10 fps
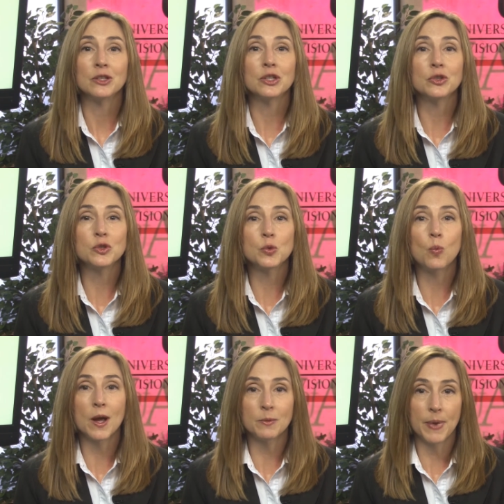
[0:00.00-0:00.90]
To lose
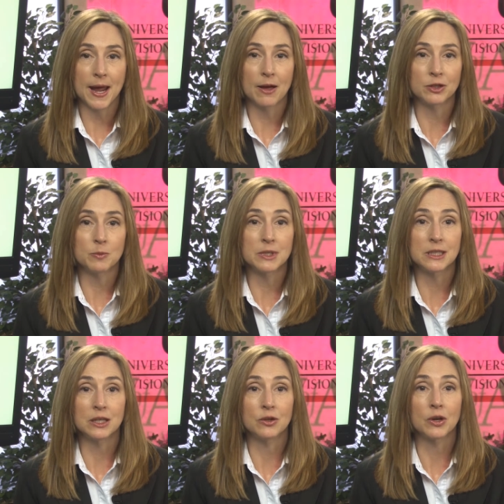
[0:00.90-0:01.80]
one pound, you
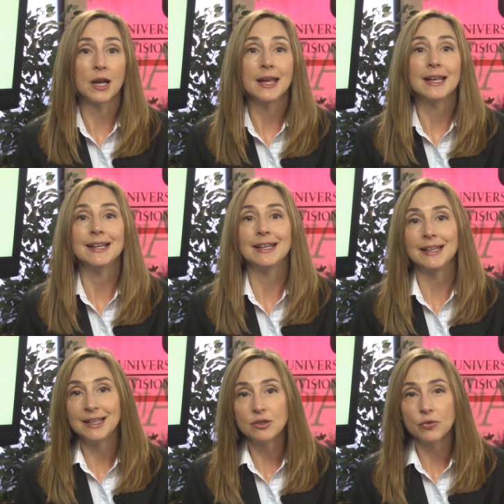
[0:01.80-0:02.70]
must either
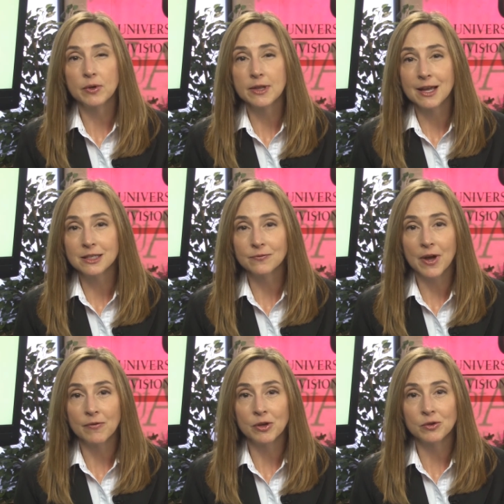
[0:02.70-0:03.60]
eat three thousand
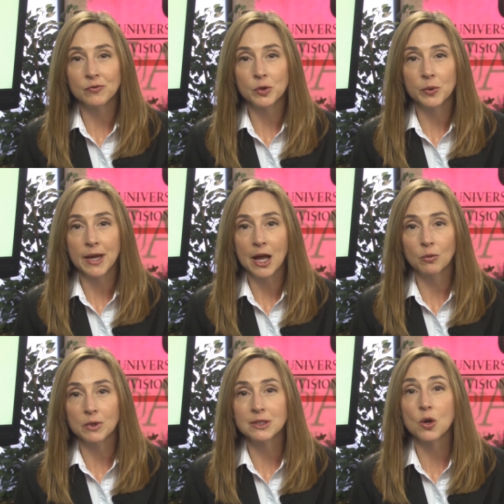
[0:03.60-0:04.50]
five hundred fewer
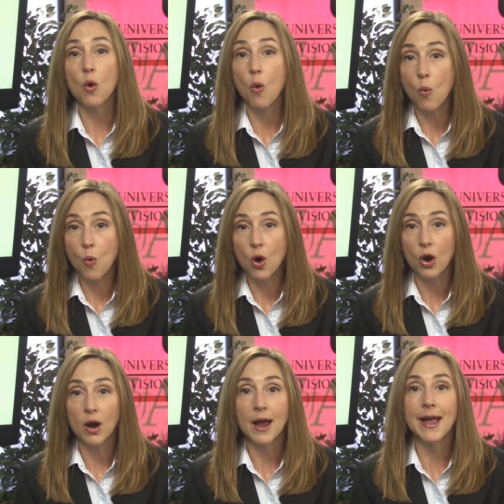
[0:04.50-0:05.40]
calories
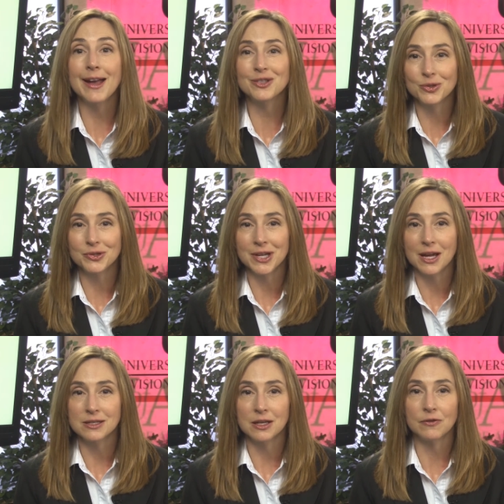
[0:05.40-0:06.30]
or
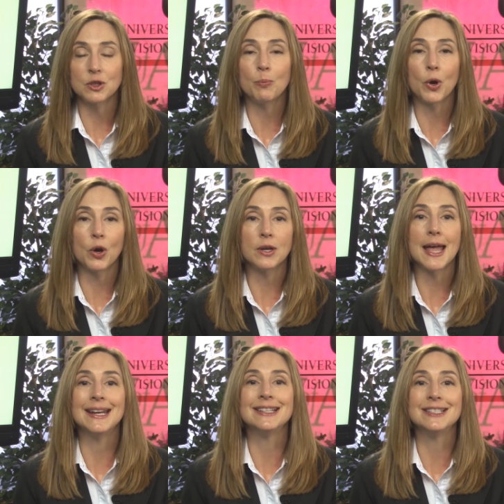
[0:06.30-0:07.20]
exercise enough to burn
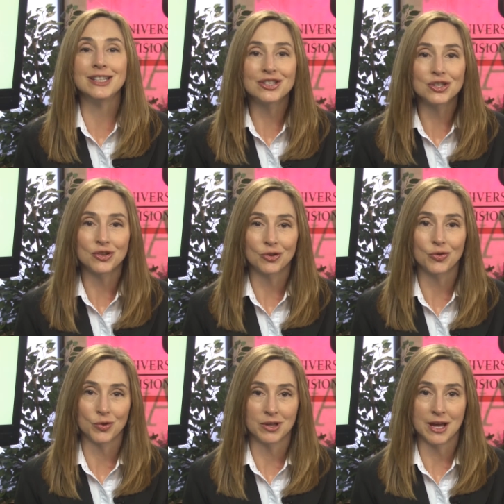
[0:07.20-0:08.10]
an additional
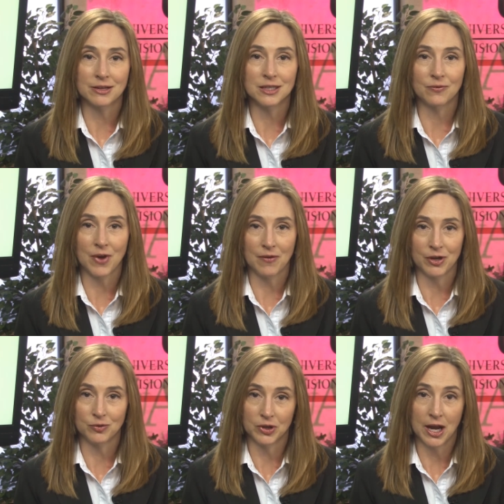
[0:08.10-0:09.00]
three thousand five
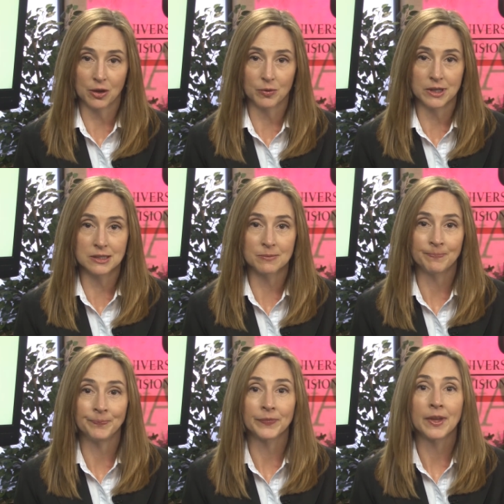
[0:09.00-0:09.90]
hundred calories.
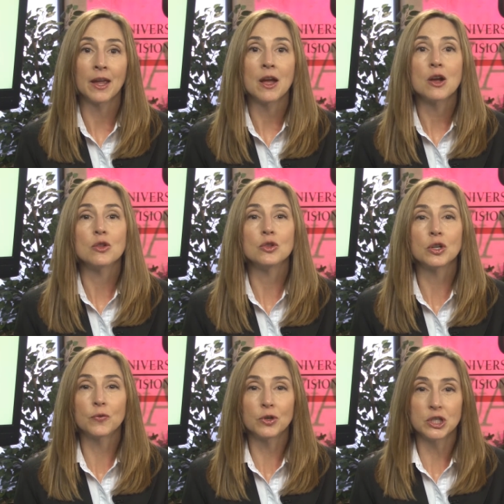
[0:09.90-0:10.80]

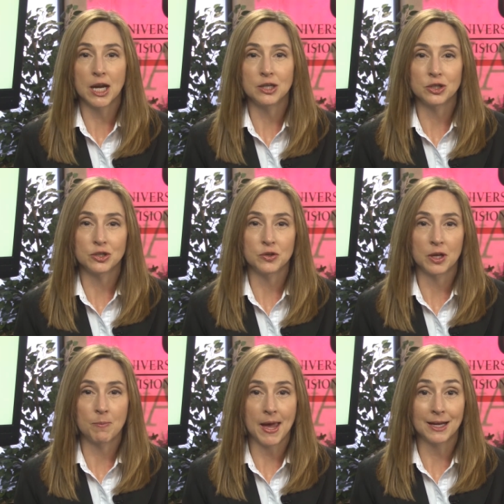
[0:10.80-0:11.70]
Look for changes you
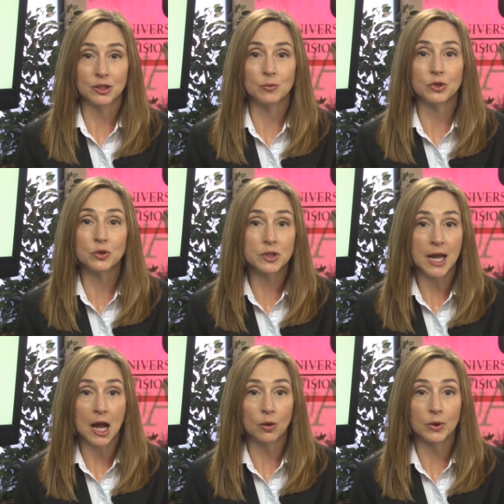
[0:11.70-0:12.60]
can make to reduce
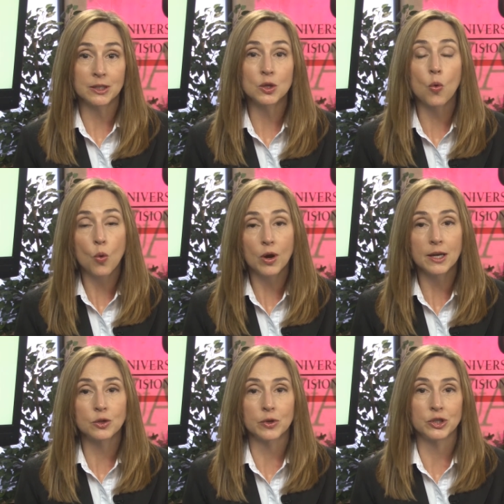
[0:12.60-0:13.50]
calories or
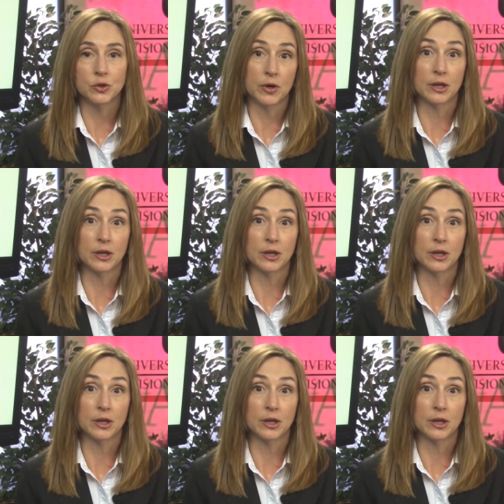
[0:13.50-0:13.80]
increase your